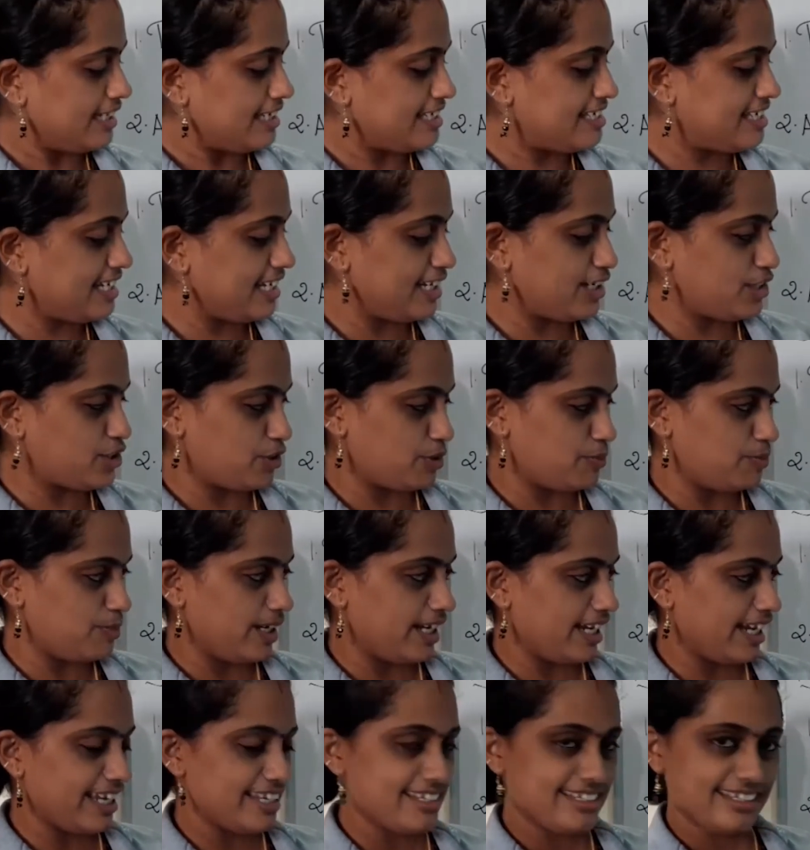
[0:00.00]
T should
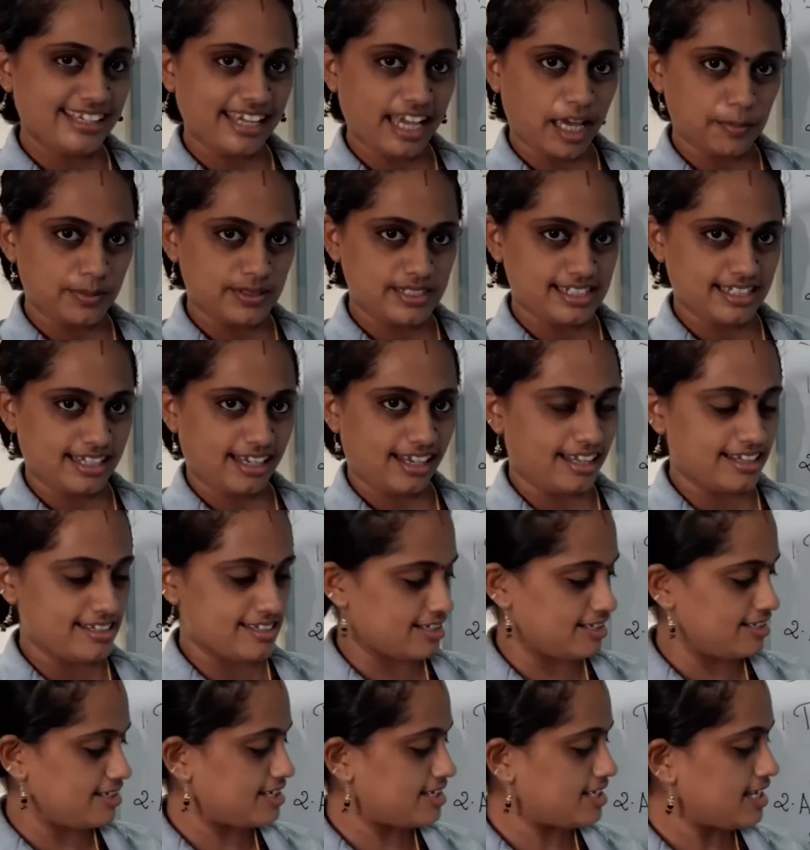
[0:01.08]
be in capital
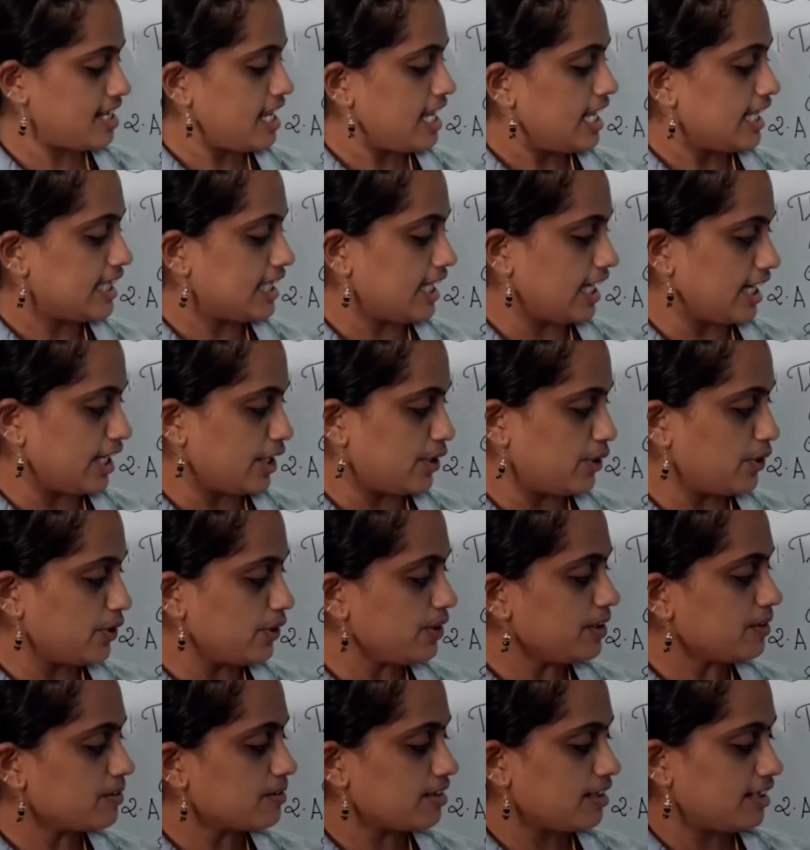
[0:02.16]
letters. Tarun
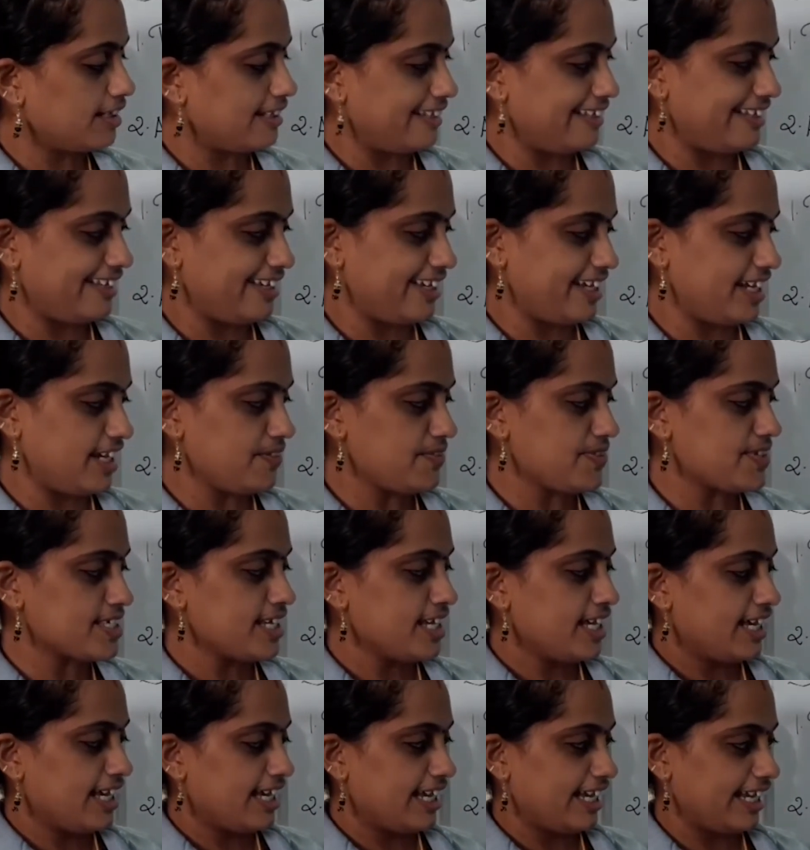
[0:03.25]
lives
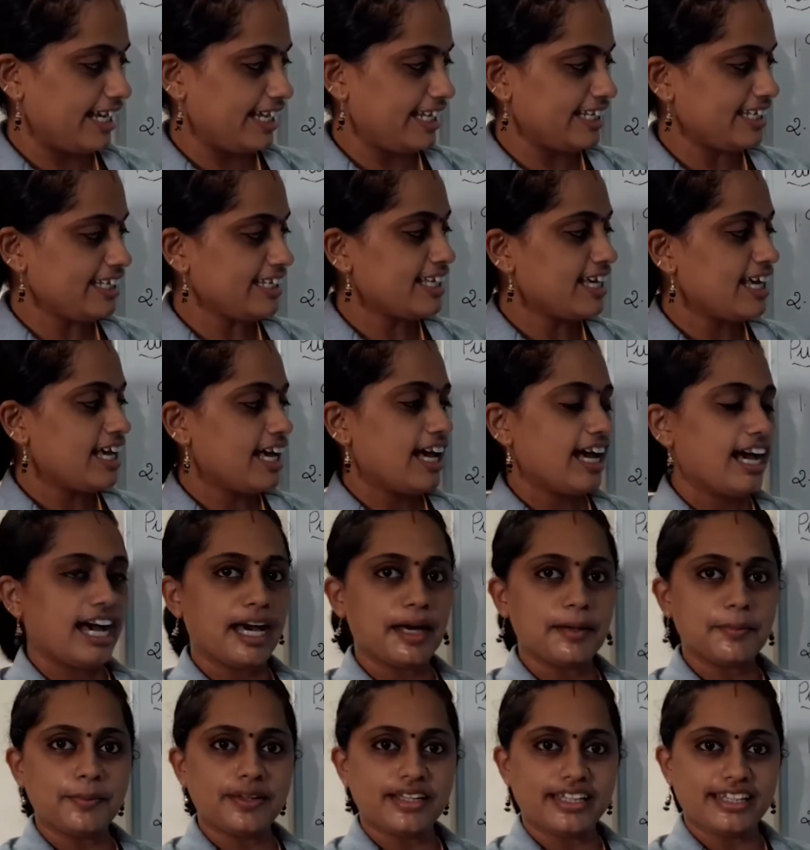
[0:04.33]
in
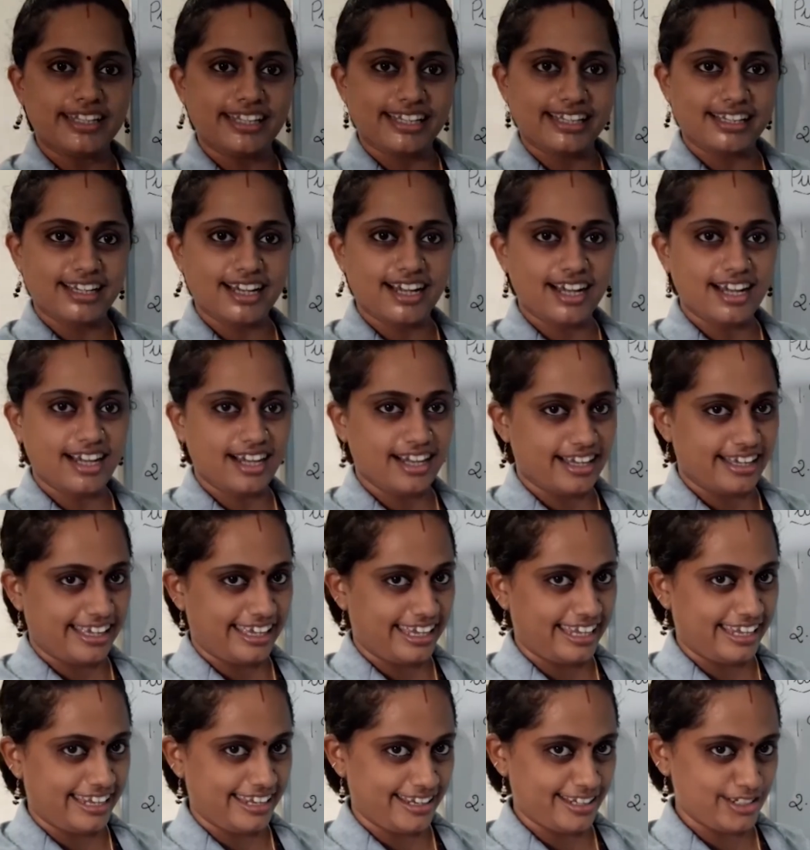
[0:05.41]
America.
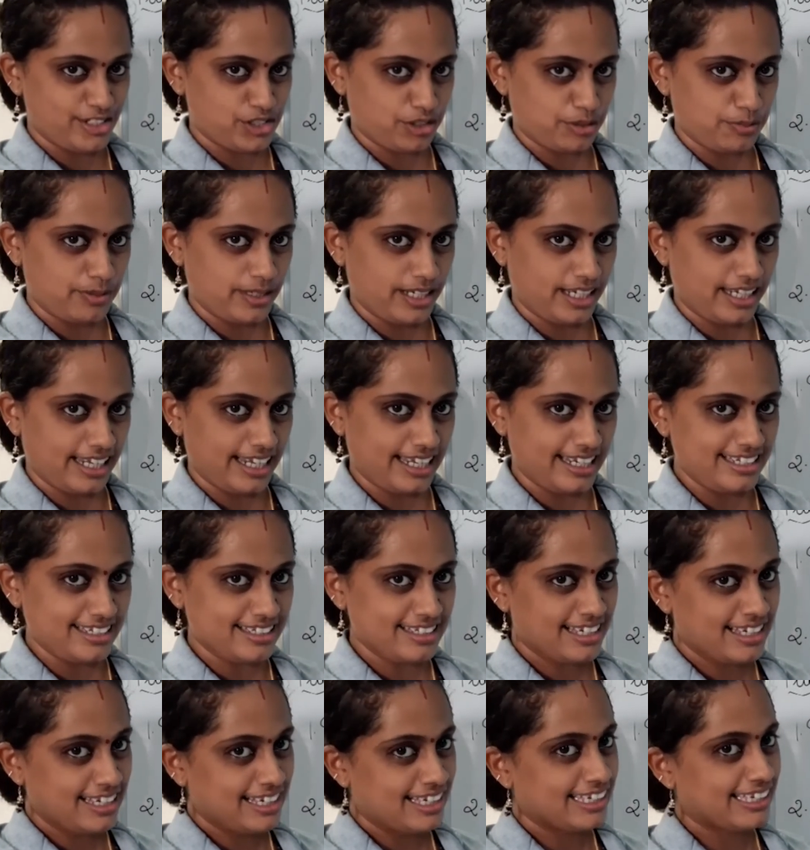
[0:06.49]
A should be in
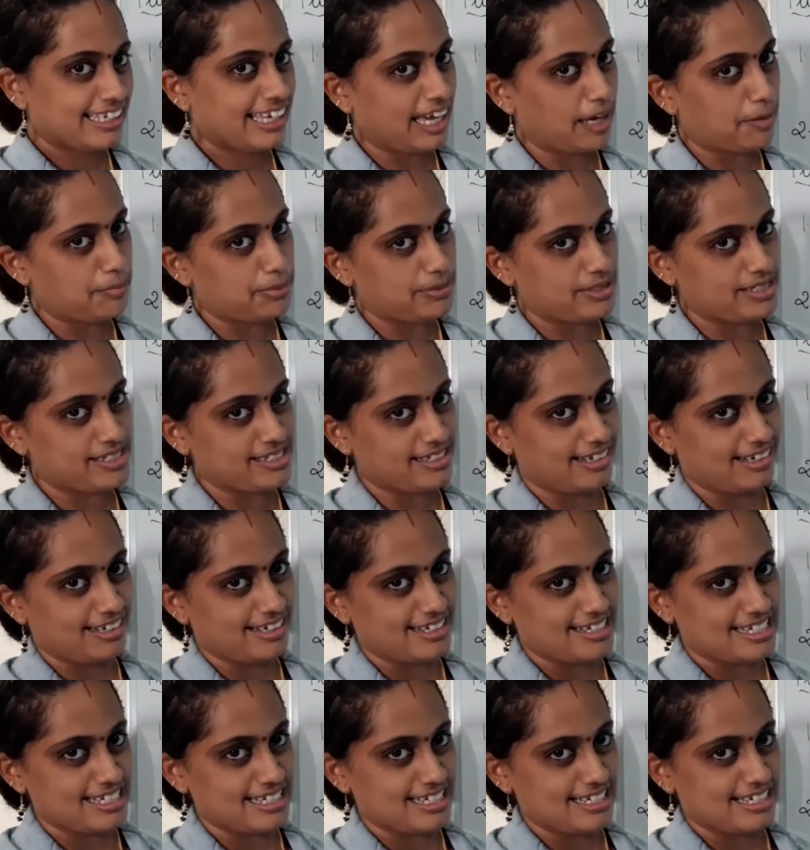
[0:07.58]
capital
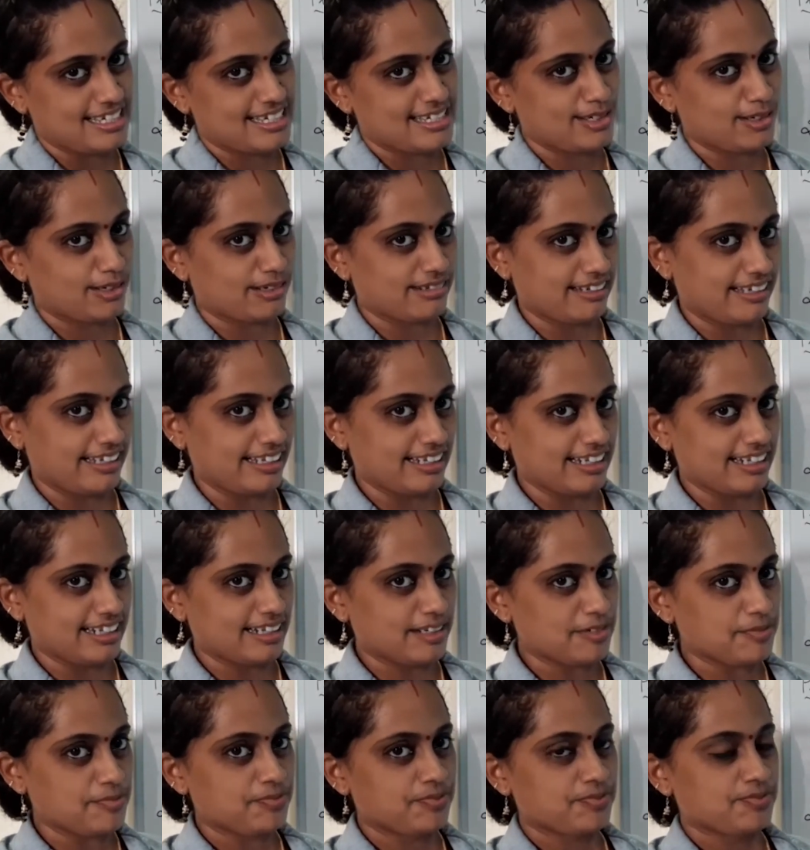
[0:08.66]
letters. So
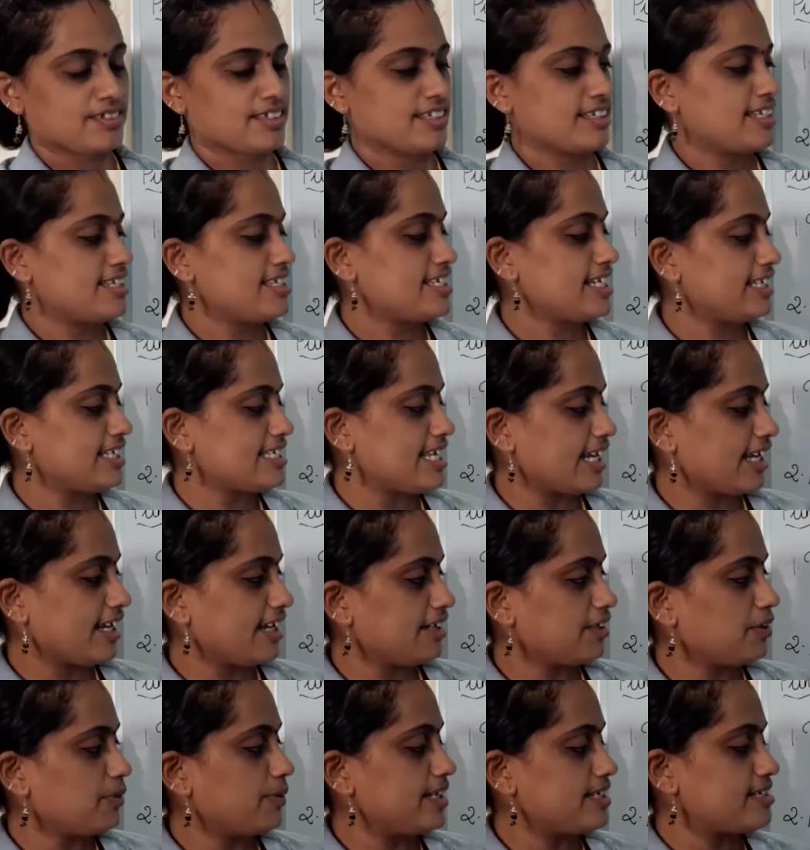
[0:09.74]
clear? See the
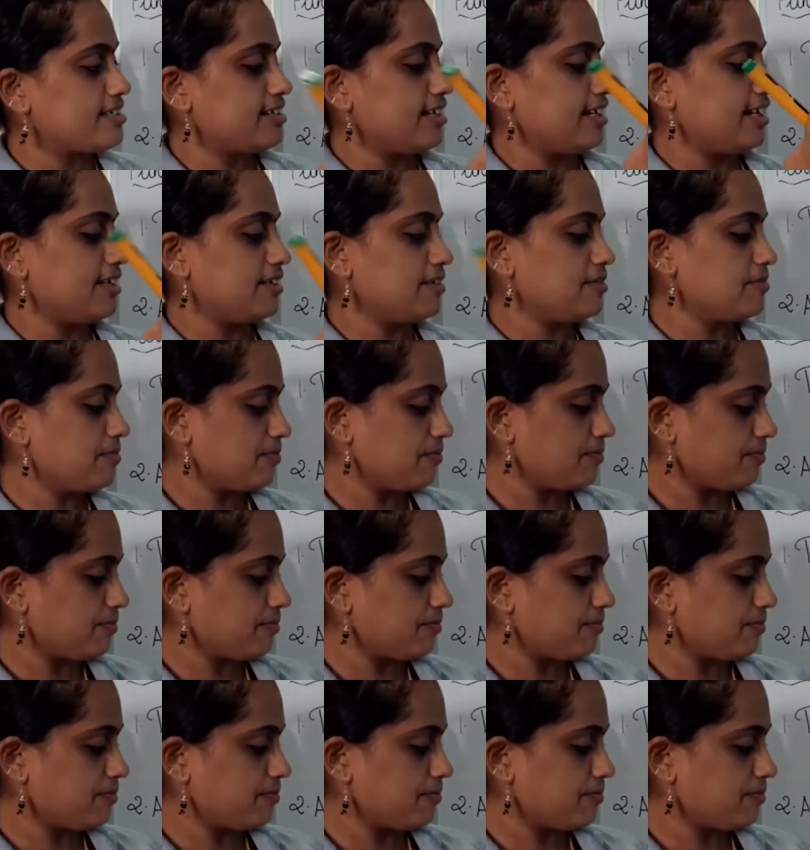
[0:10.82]
second question.